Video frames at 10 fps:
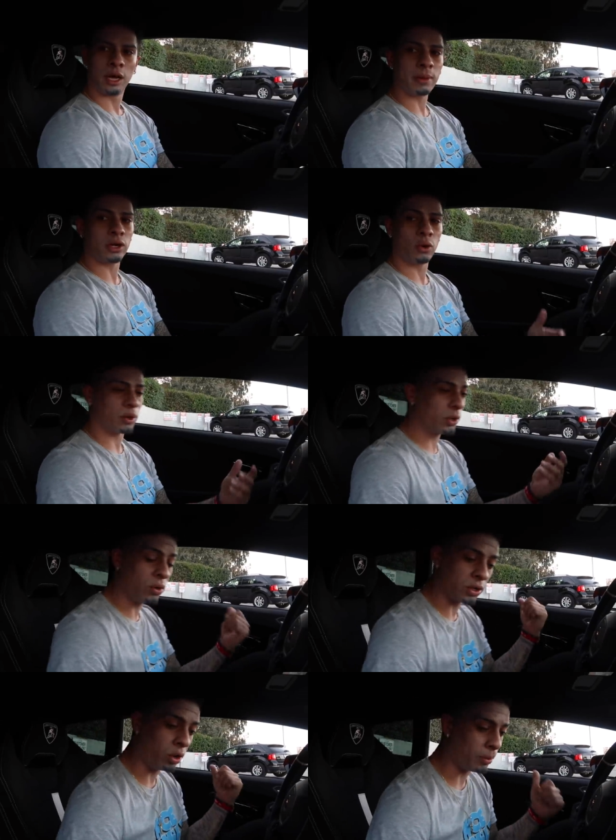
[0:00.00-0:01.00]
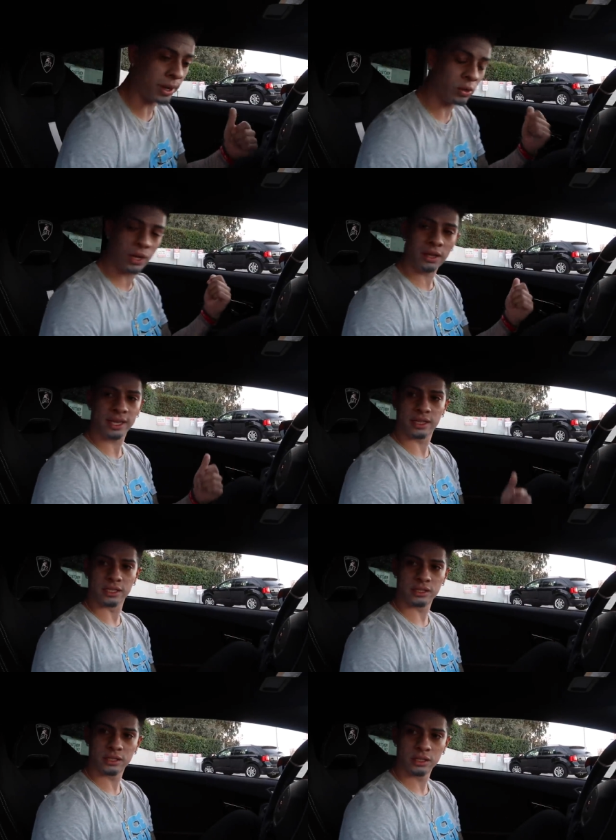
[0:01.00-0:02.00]
I'm not going. We're going home. We're not going out like
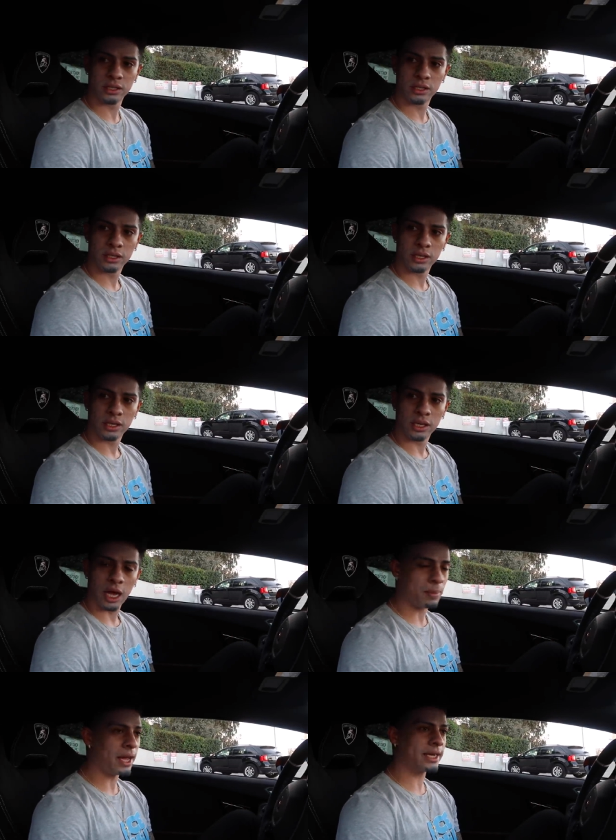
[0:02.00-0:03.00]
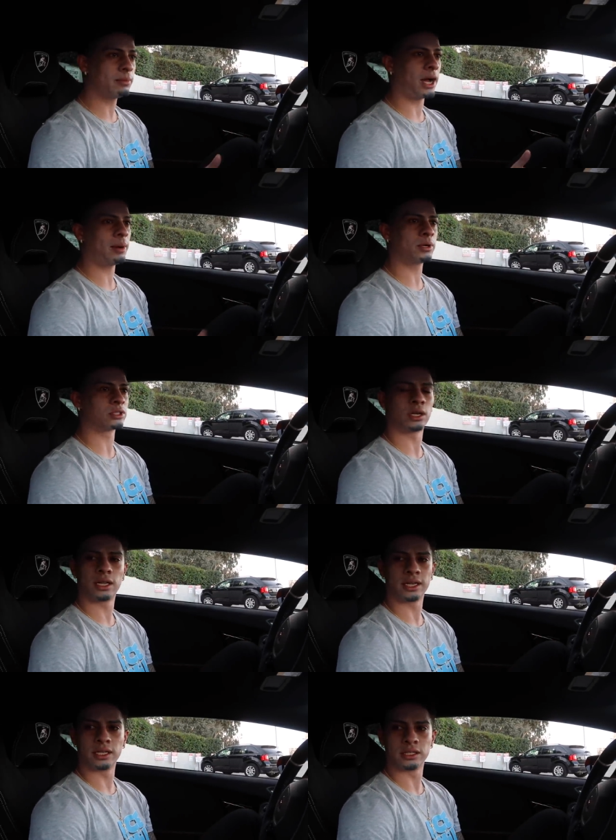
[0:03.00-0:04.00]
this. I'm oh, not getting my oh eyebrows
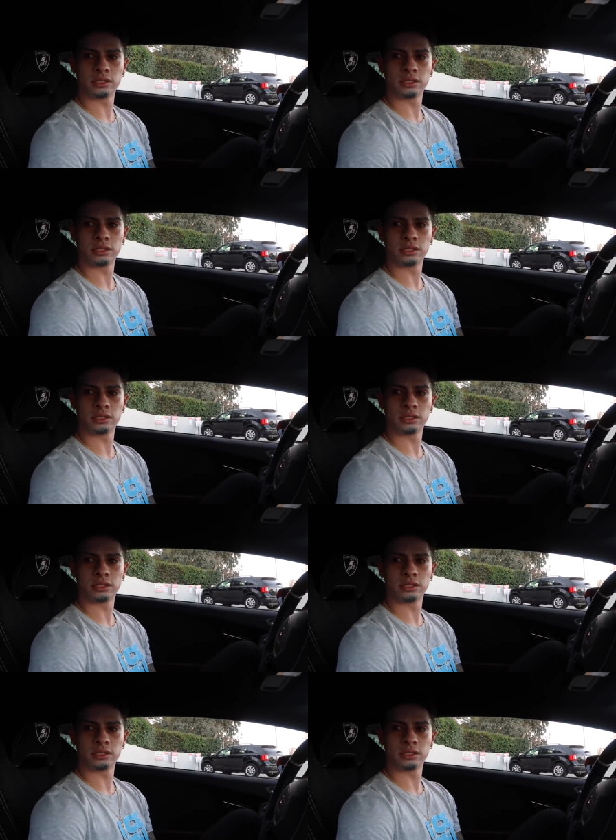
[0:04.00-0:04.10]
started like this.